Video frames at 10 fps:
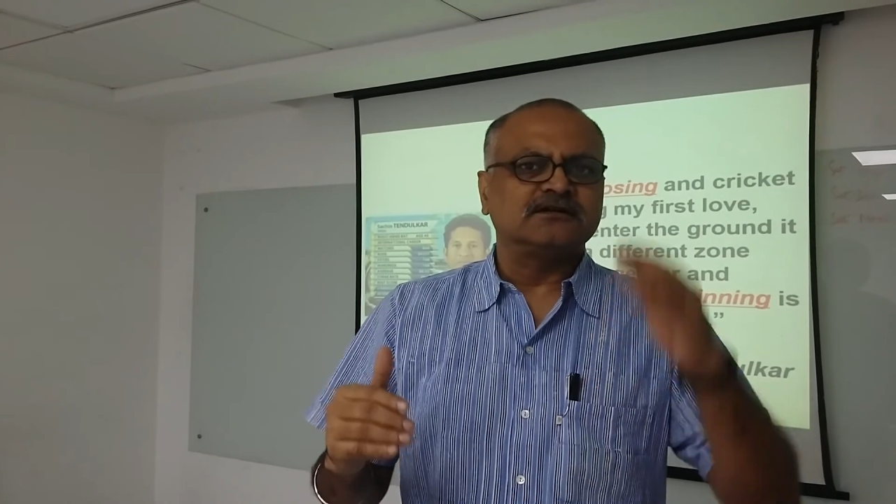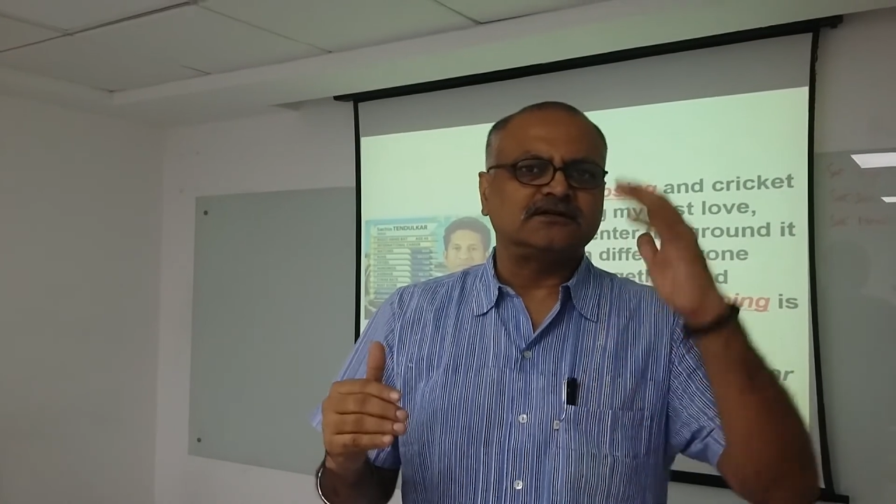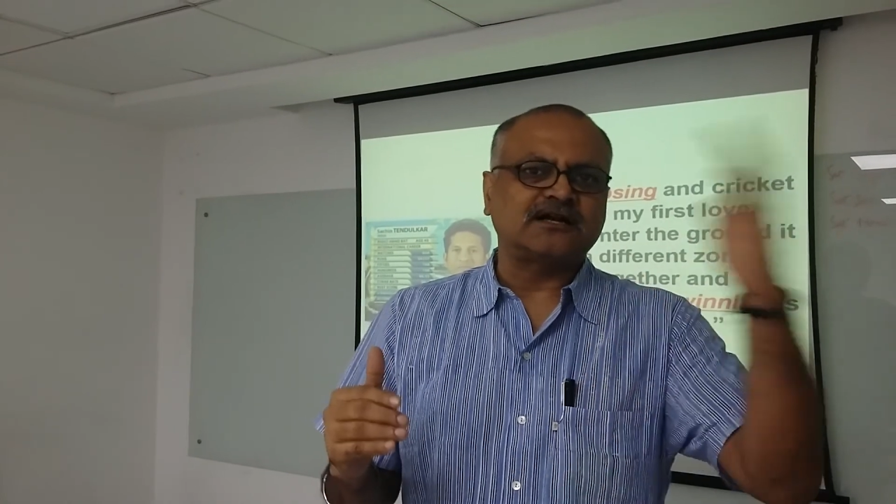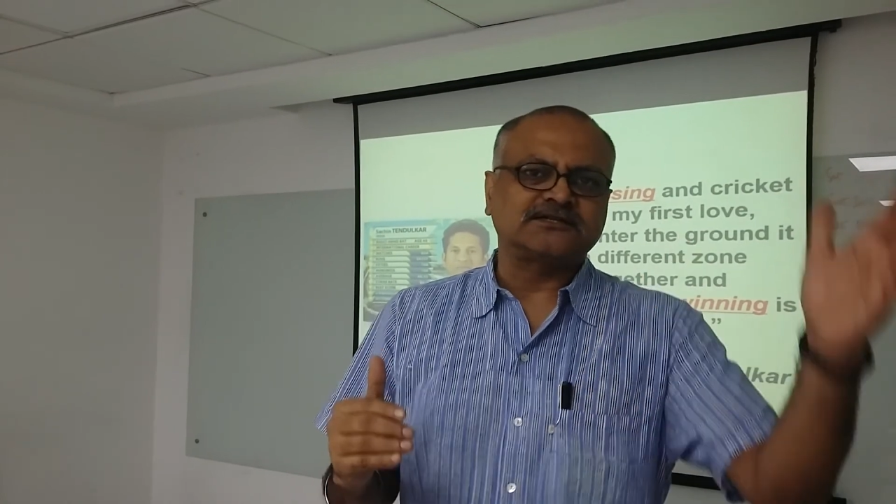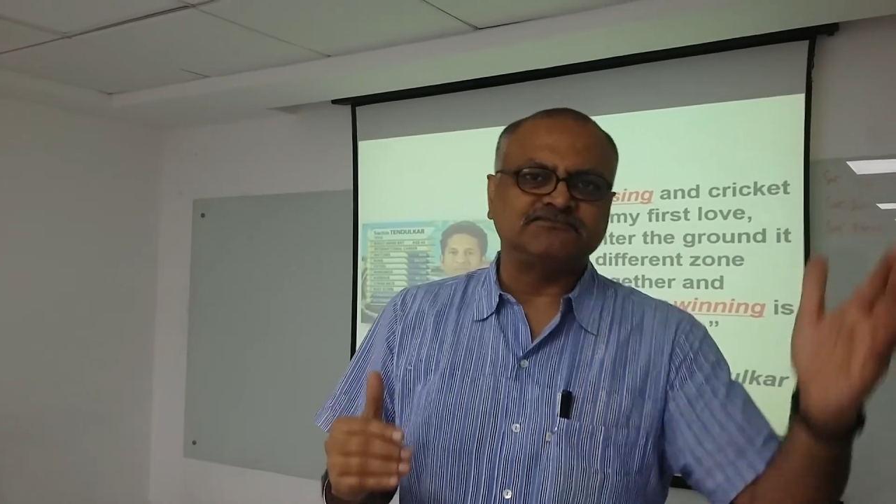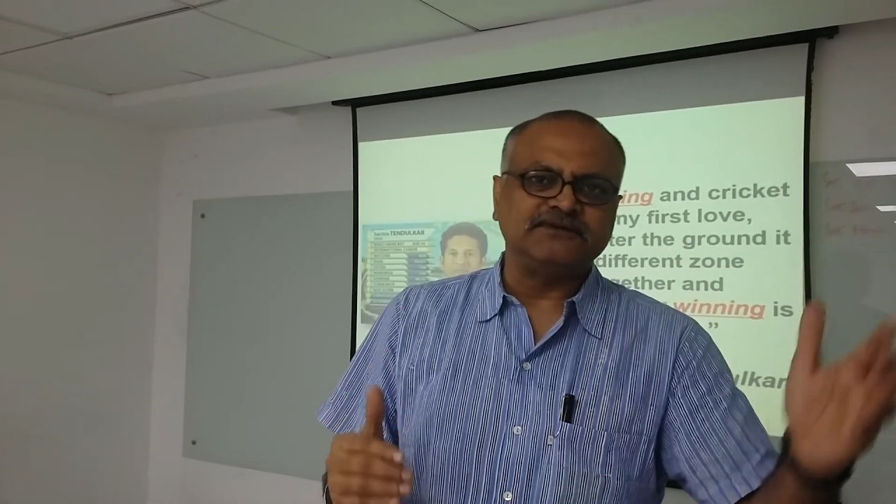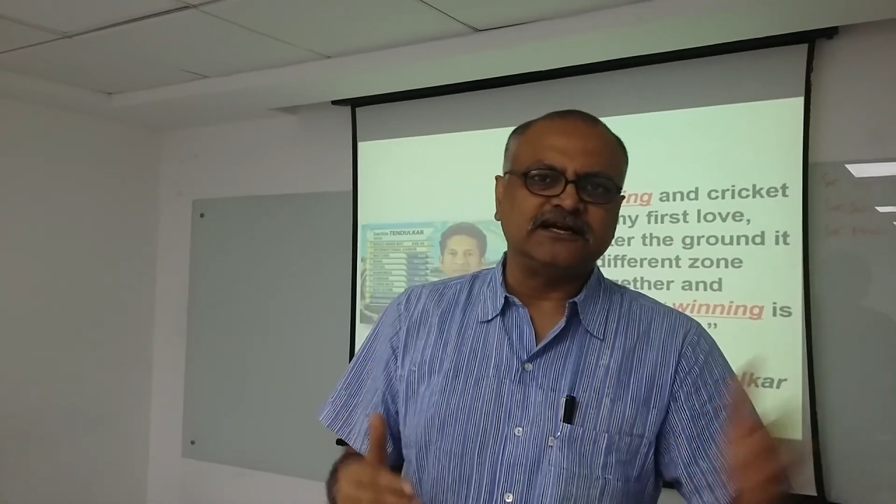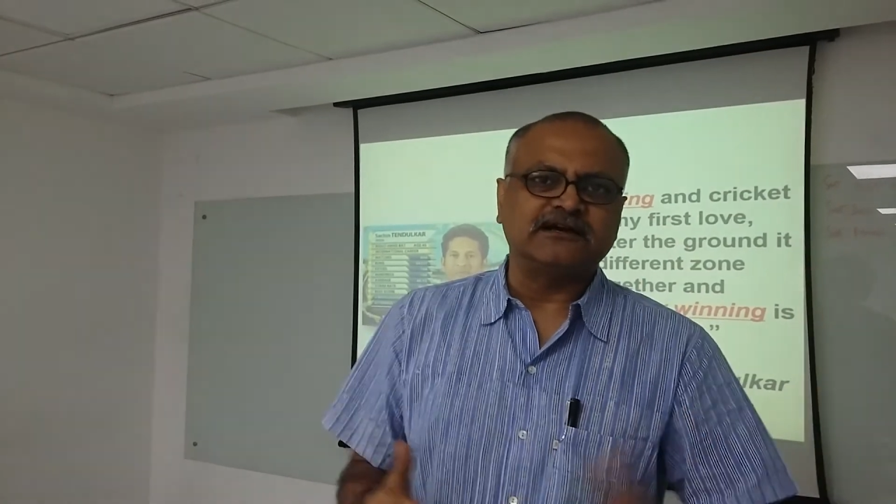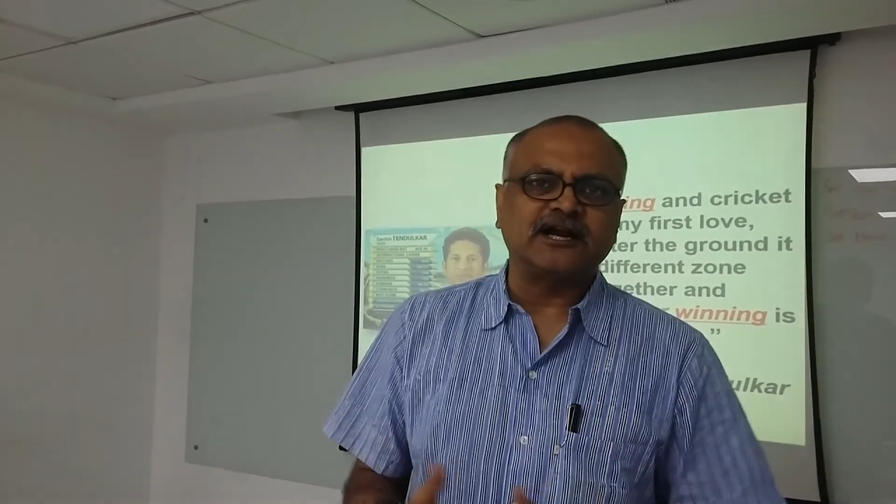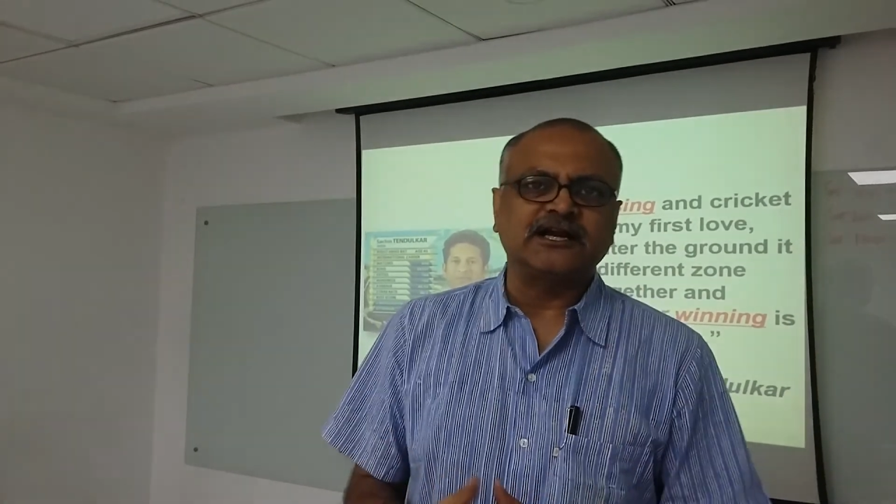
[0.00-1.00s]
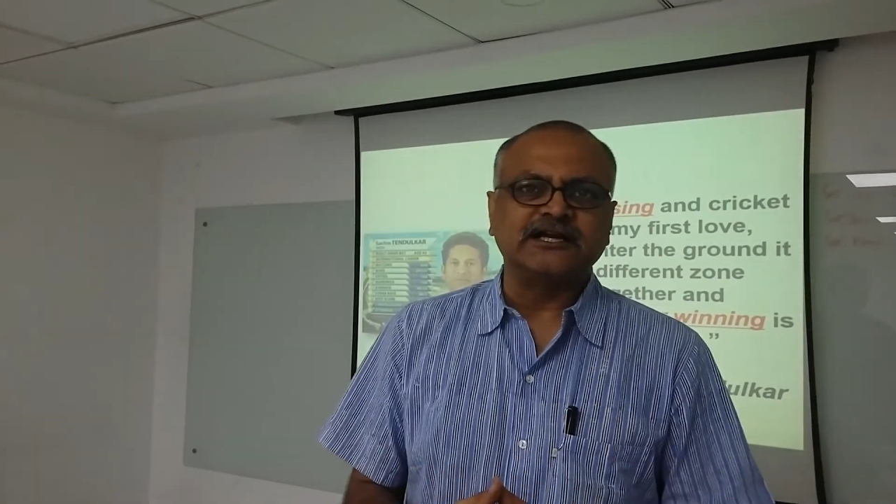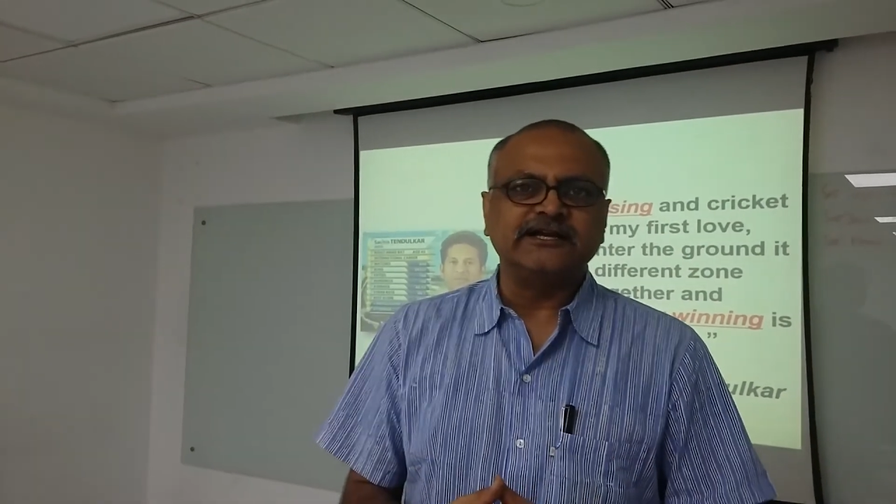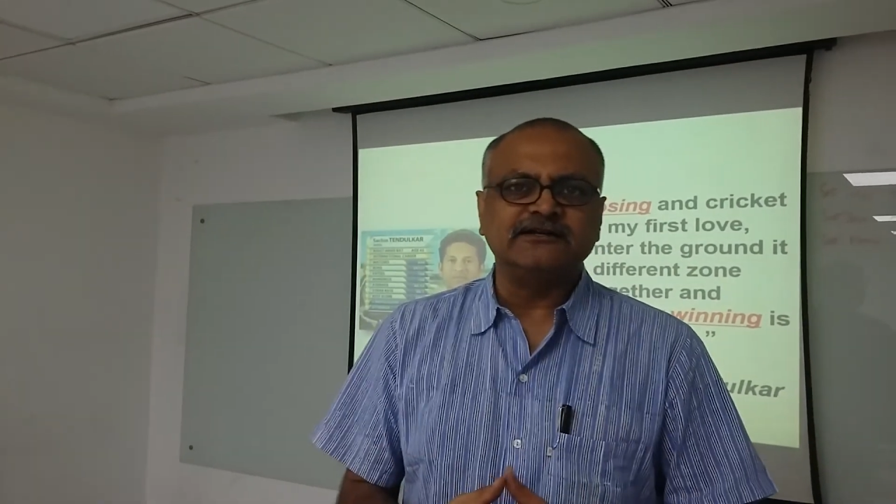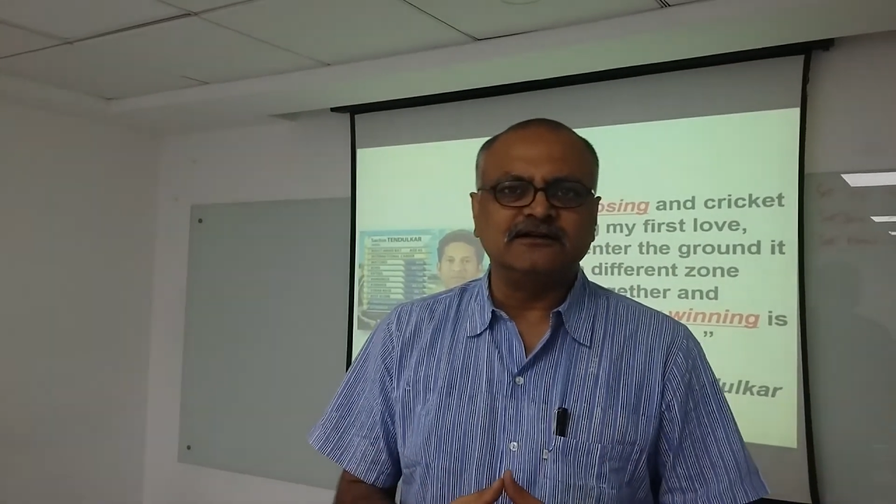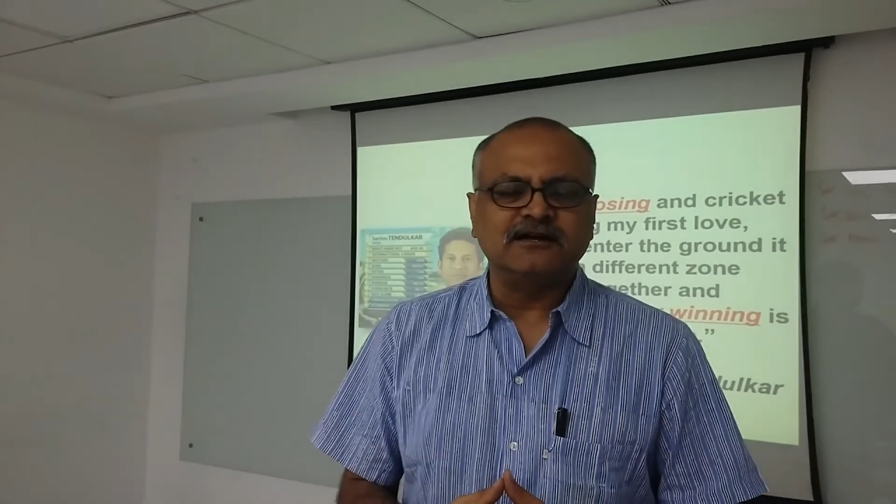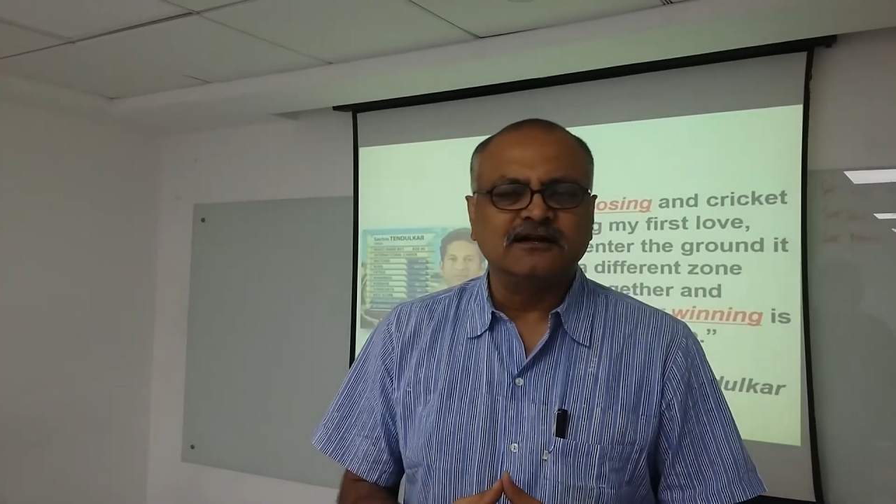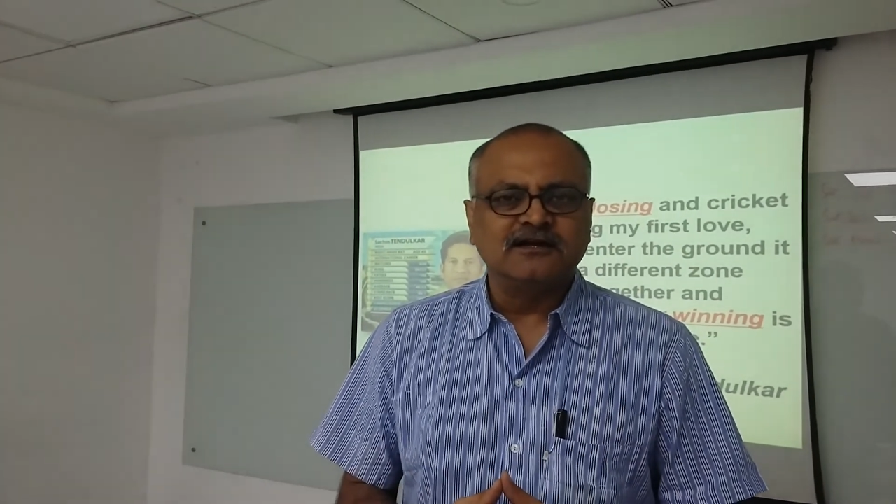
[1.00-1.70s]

not to be a great leader